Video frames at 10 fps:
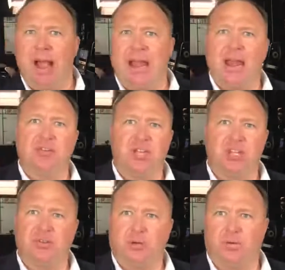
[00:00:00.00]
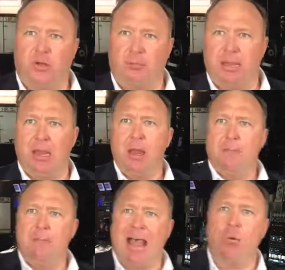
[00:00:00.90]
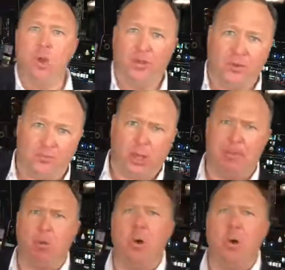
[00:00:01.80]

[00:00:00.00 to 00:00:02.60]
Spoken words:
My ancestors fulfilled me. My will fulfilled me.